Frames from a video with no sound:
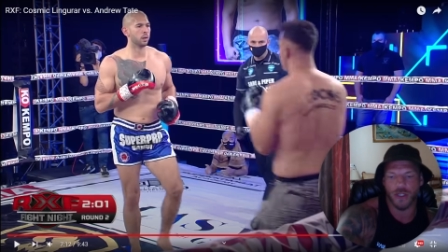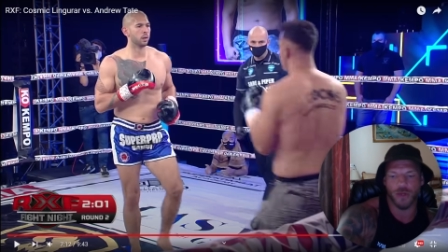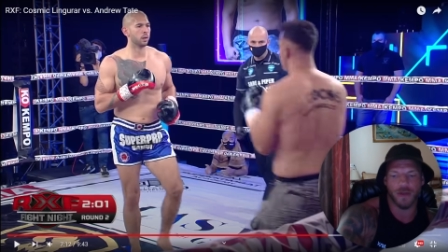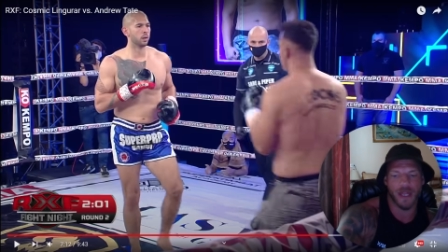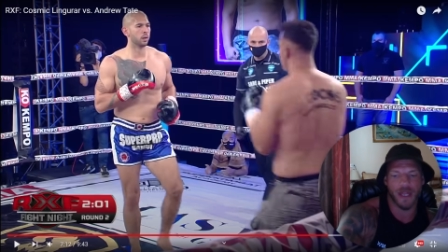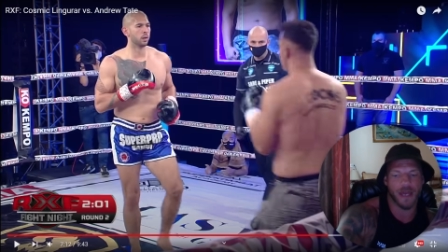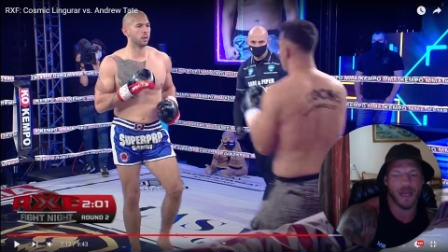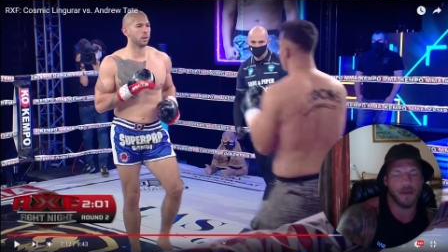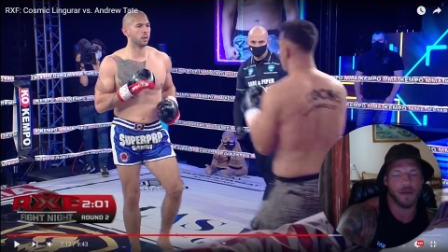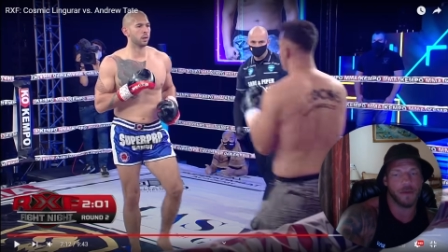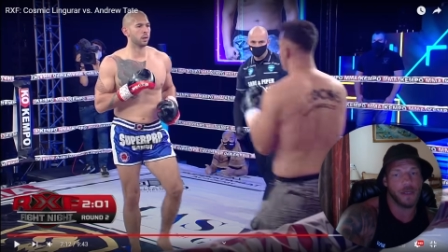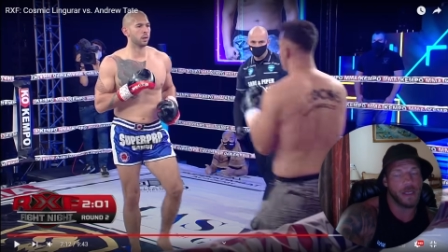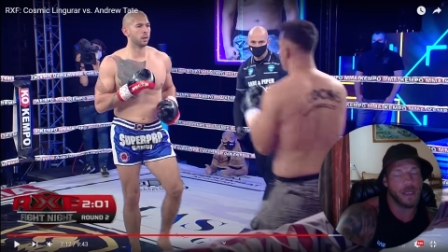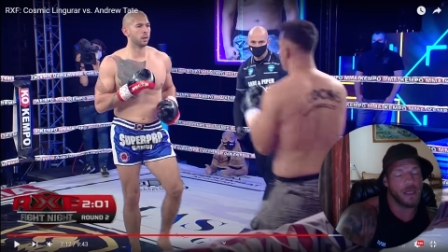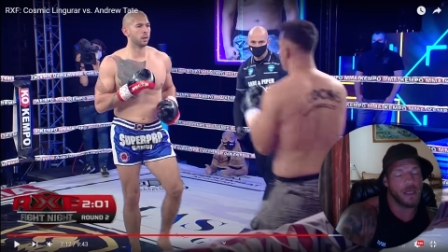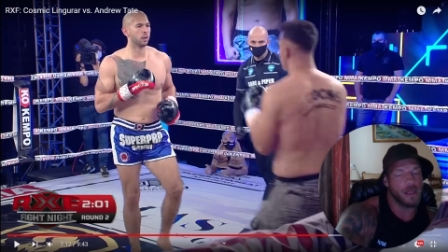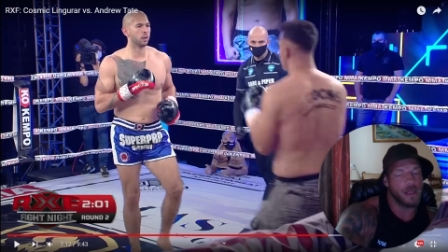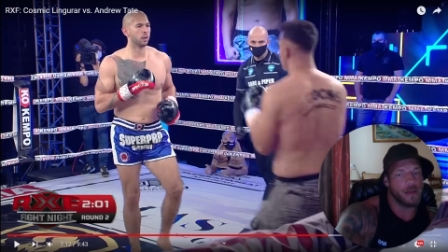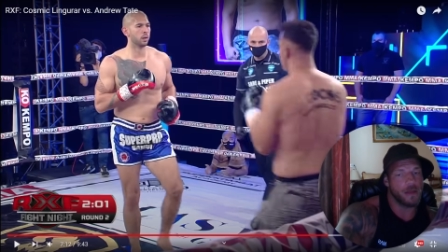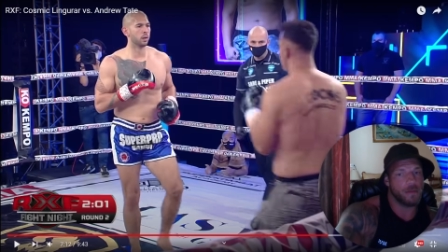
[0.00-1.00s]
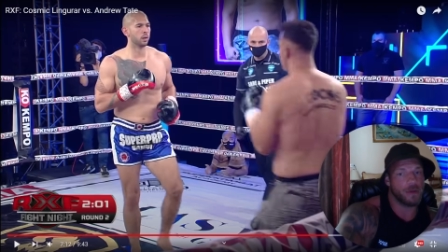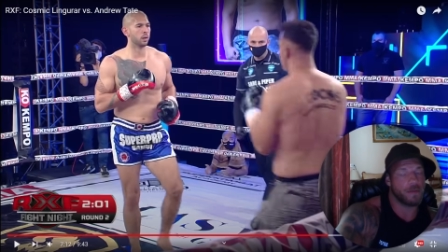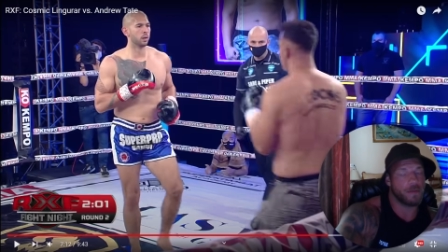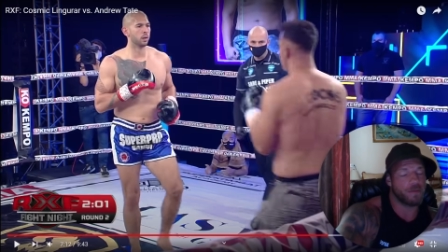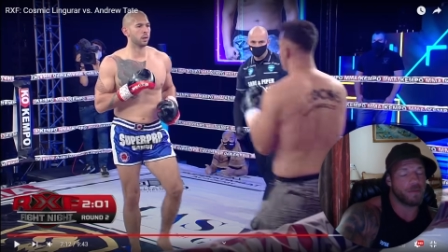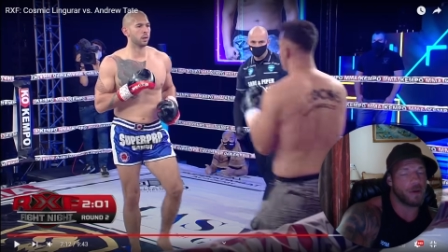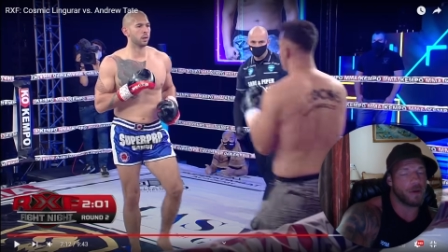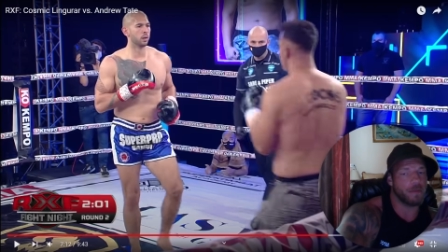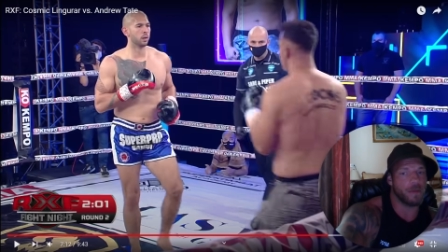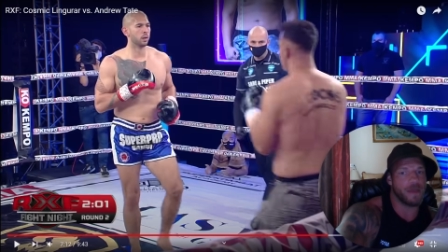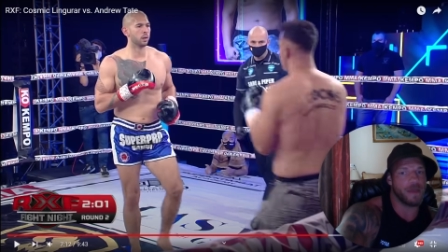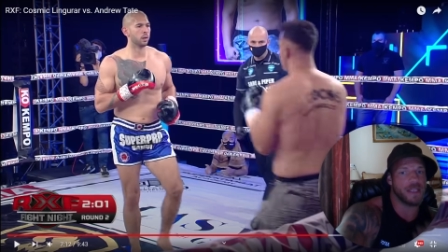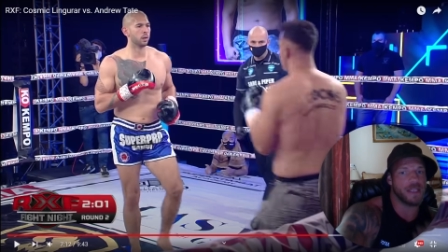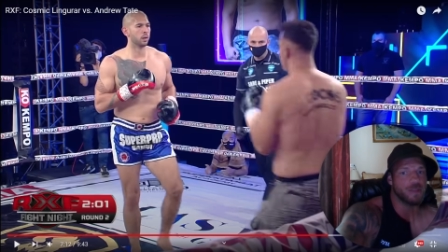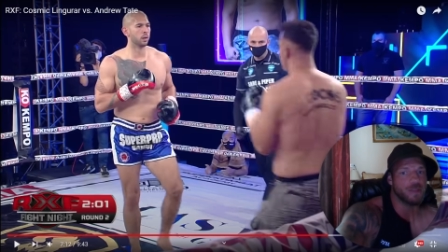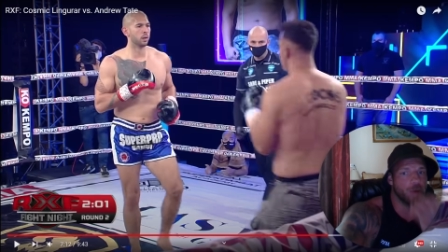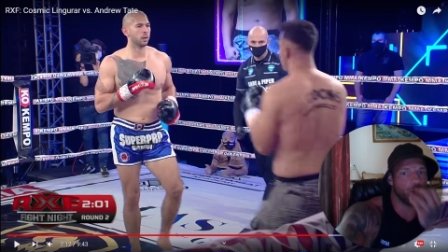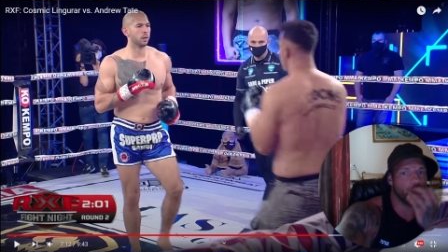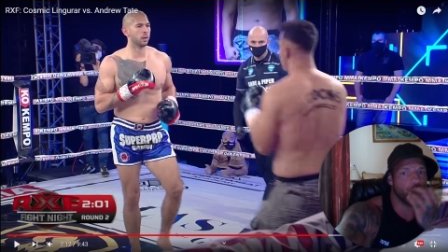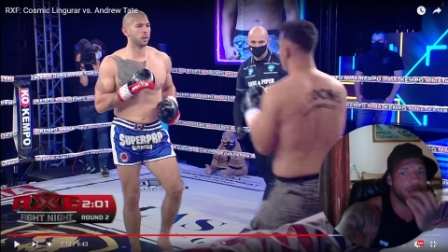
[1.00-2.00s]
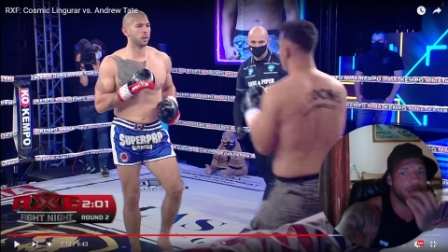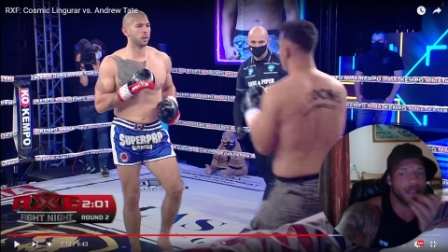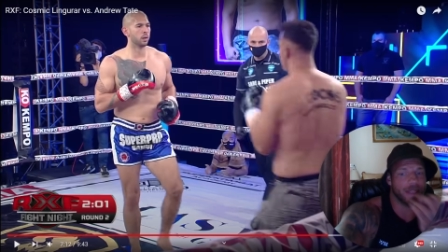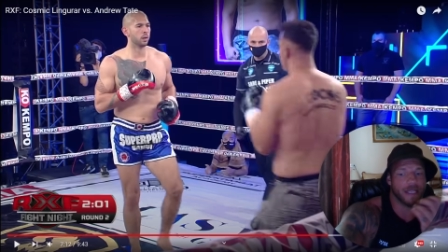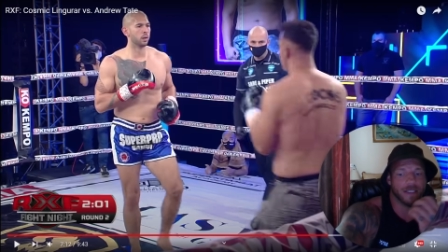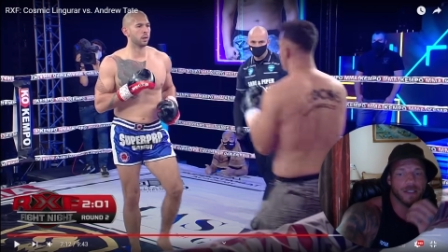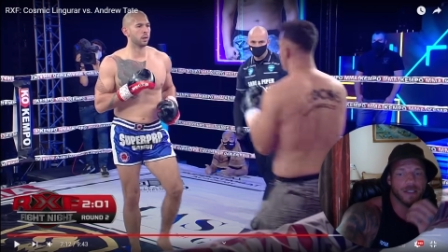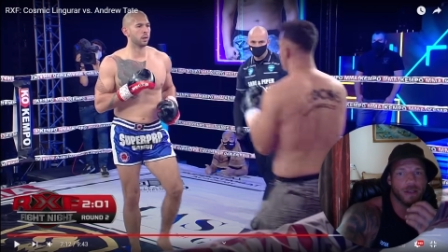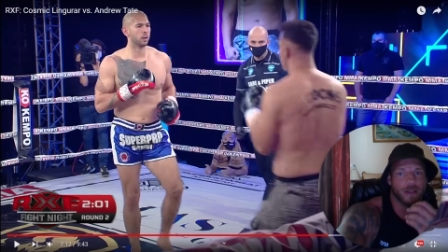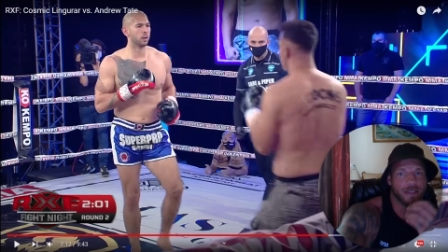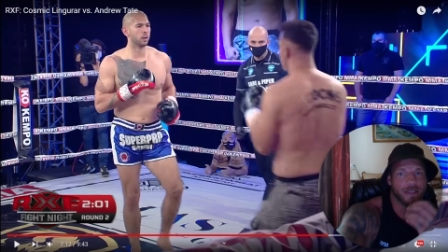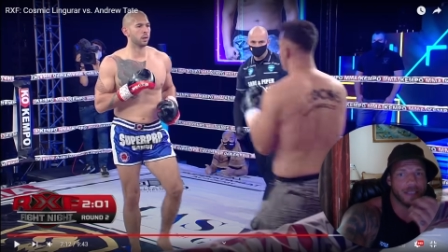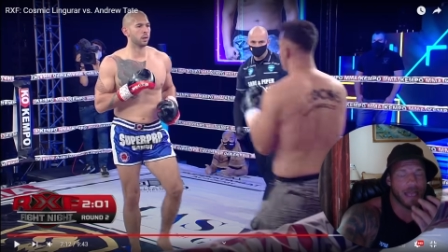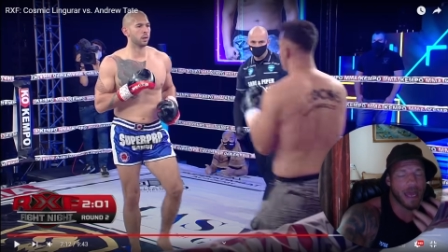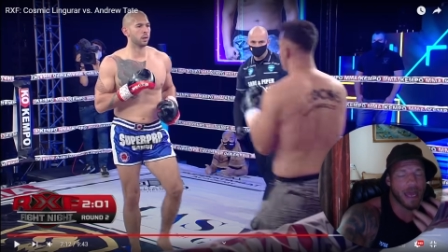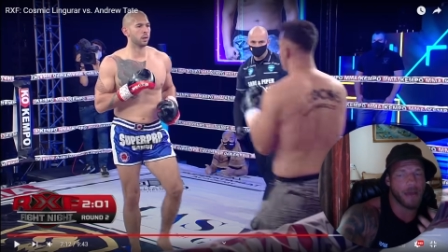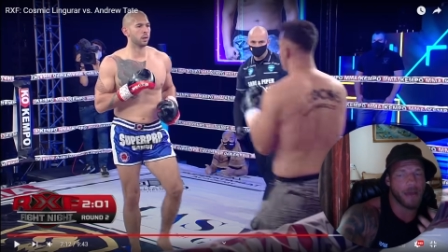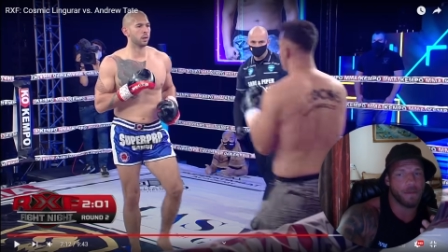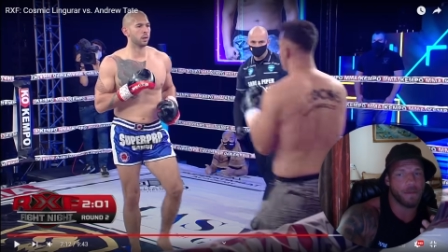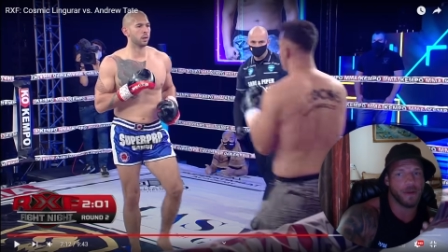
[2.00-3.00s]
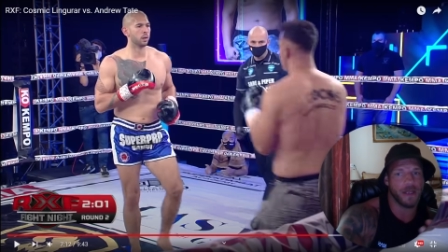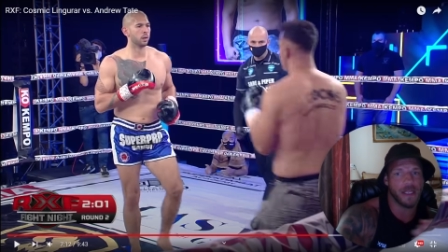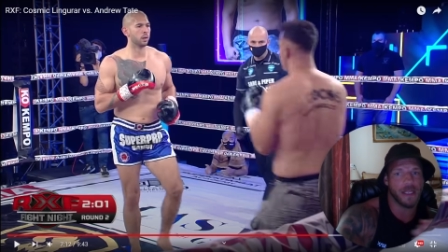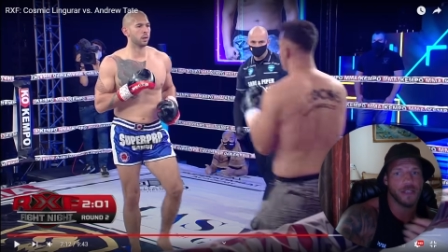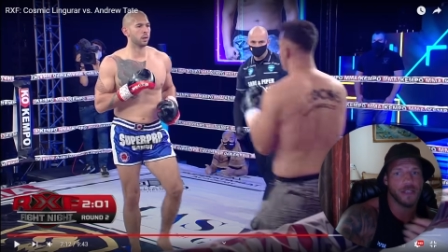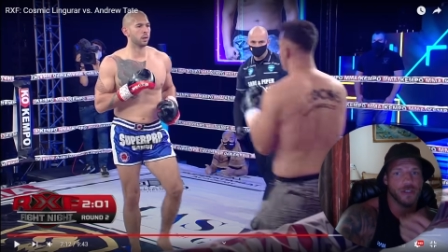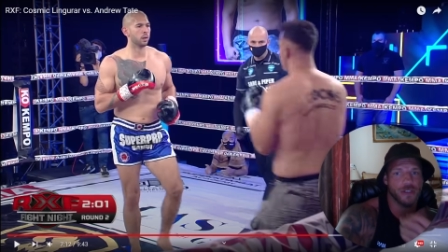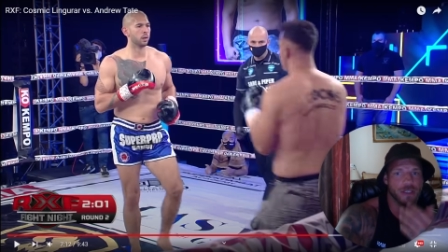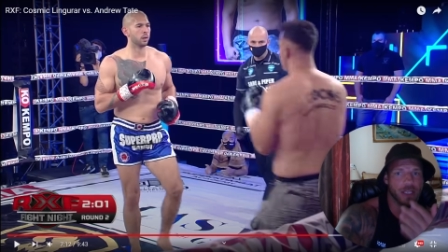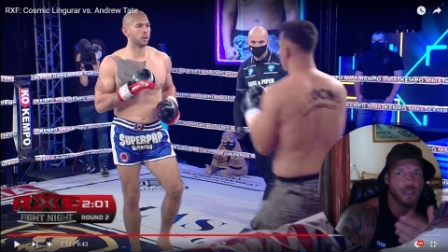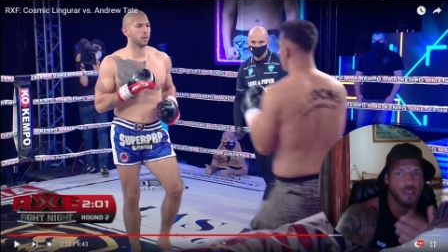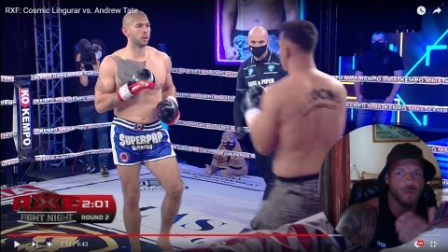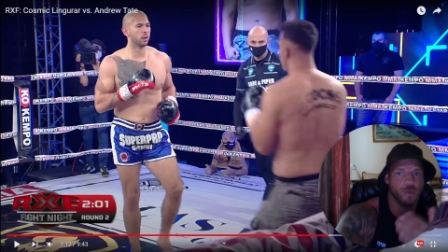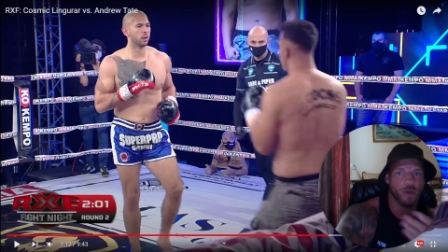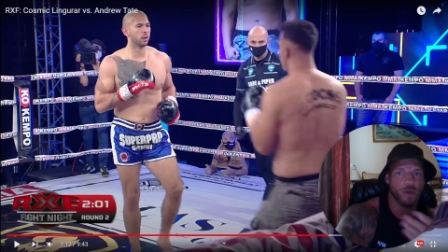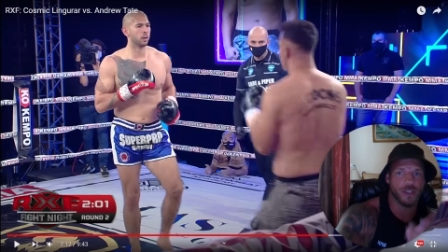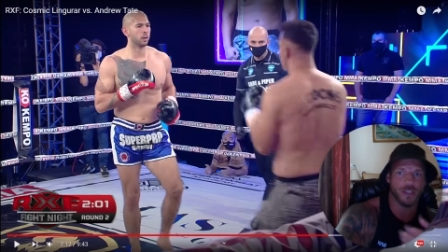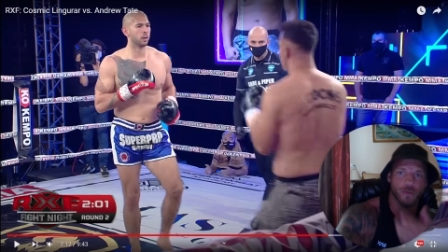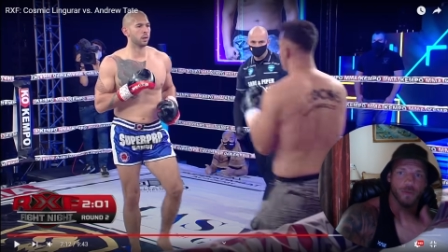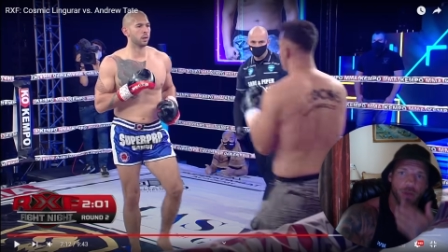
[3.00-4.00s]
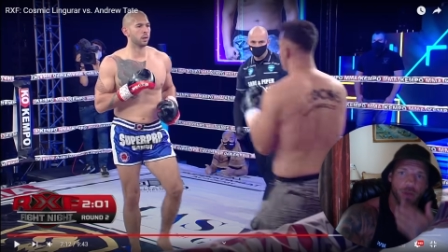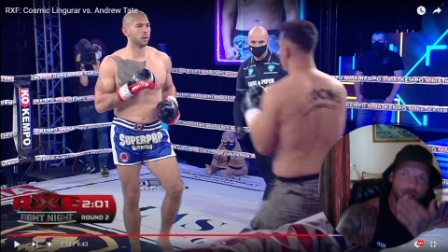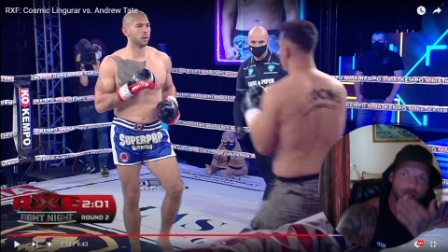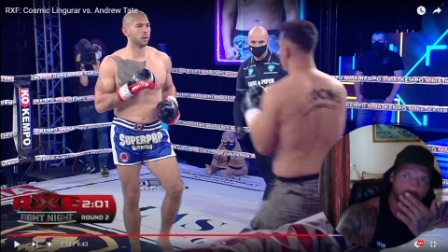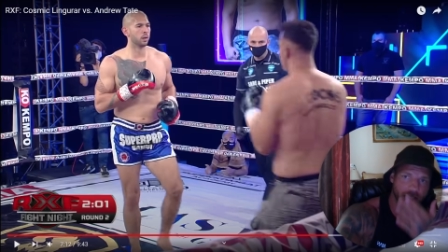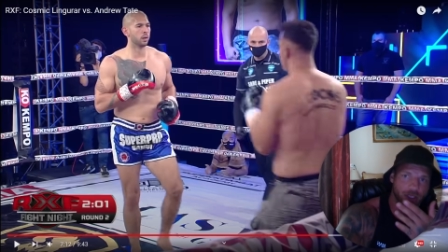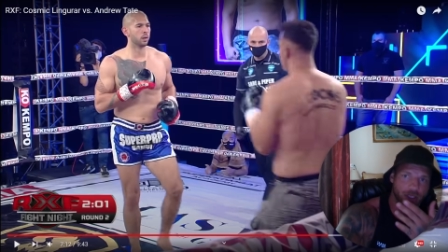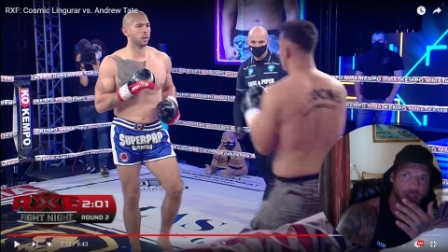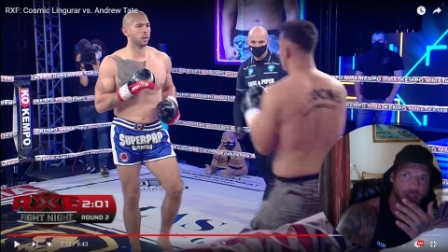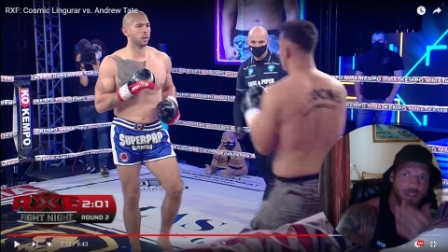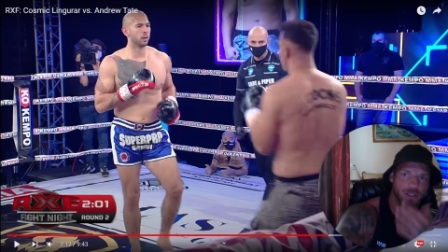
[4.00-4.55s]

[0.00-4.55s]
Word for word: now, but the problem is when that starts to happen, it just gets worse and worse. You start to